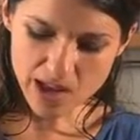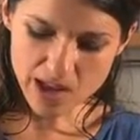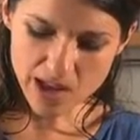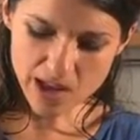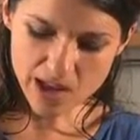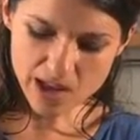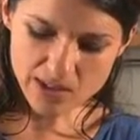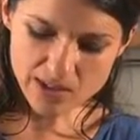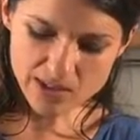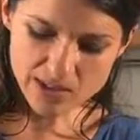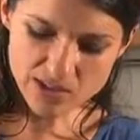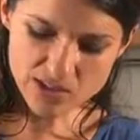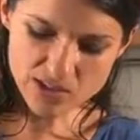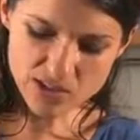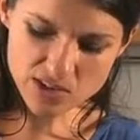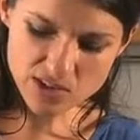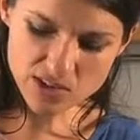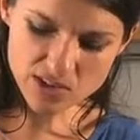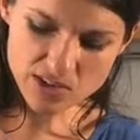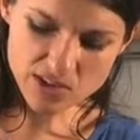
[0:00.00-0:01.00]
and
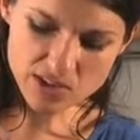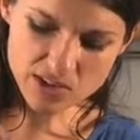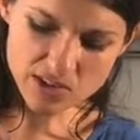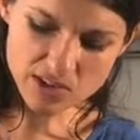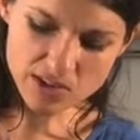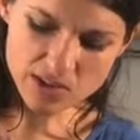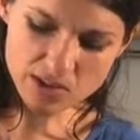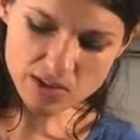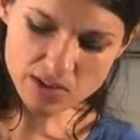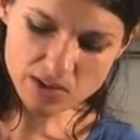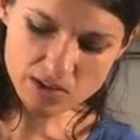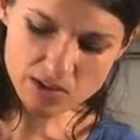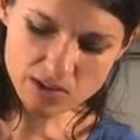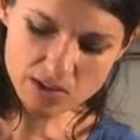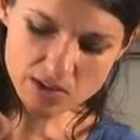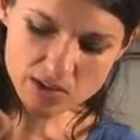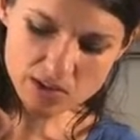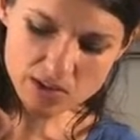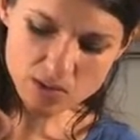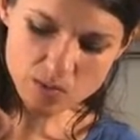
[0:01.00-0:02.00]

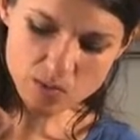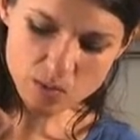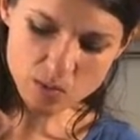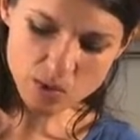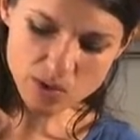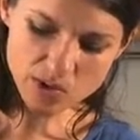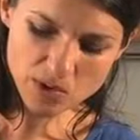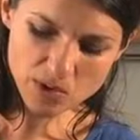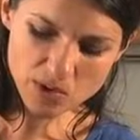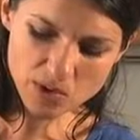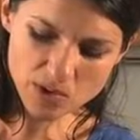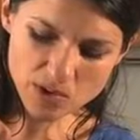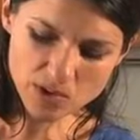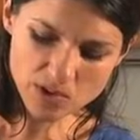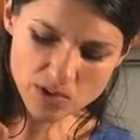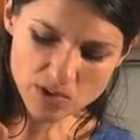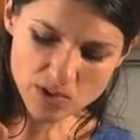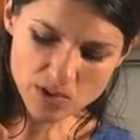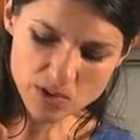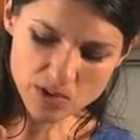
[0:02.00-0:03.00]
what you can
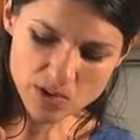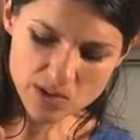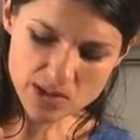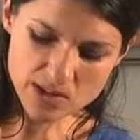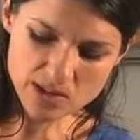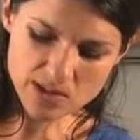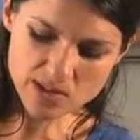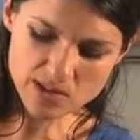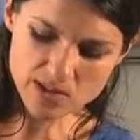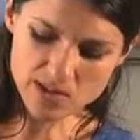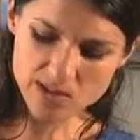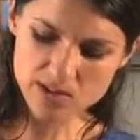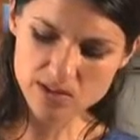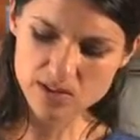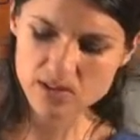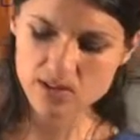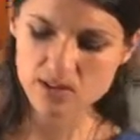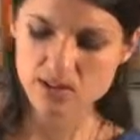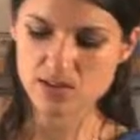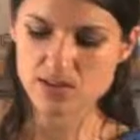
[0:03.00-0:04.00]
do is
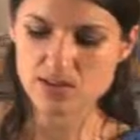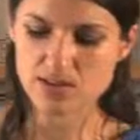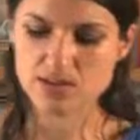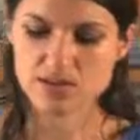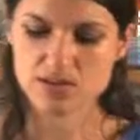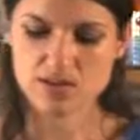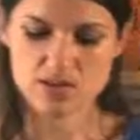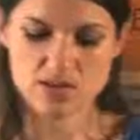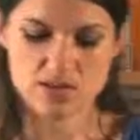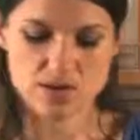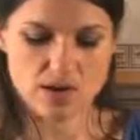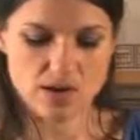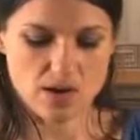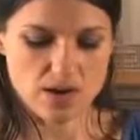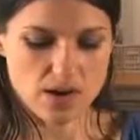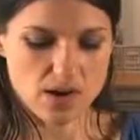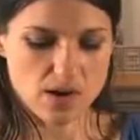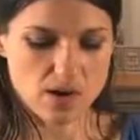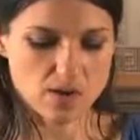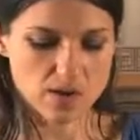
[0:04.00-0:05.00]

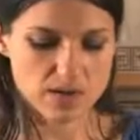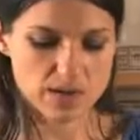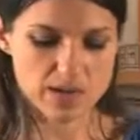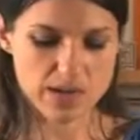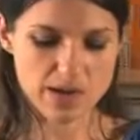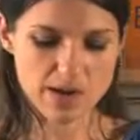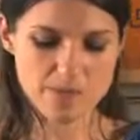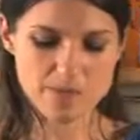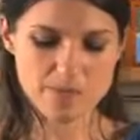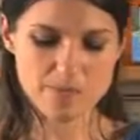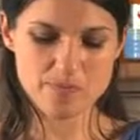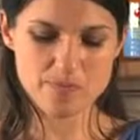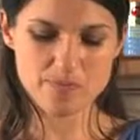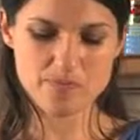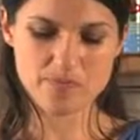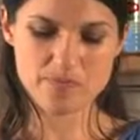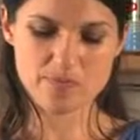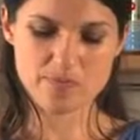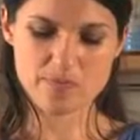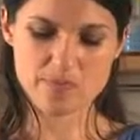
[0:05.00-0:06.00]
hold it up,
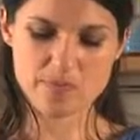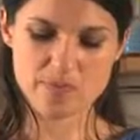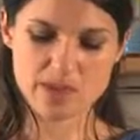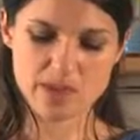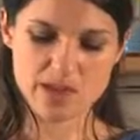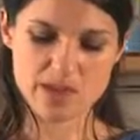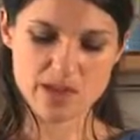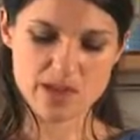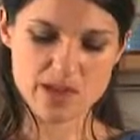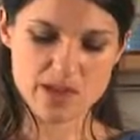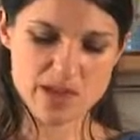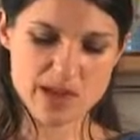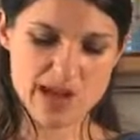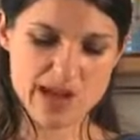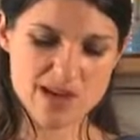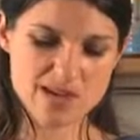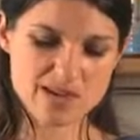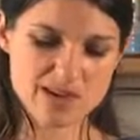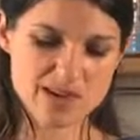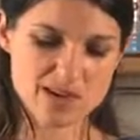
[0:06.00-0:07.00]

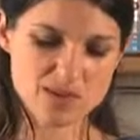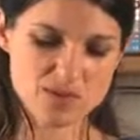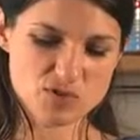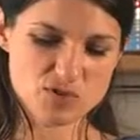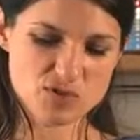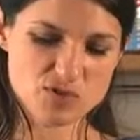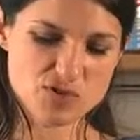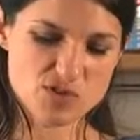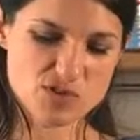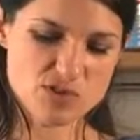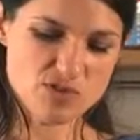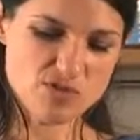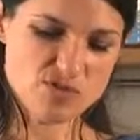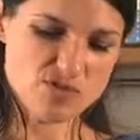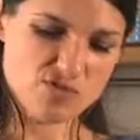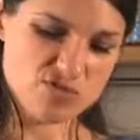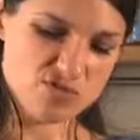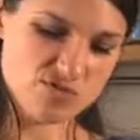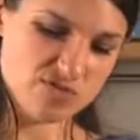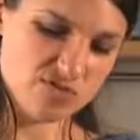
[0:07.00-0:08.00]
out comes the
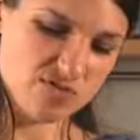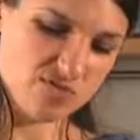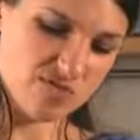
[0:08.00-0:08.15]
juice.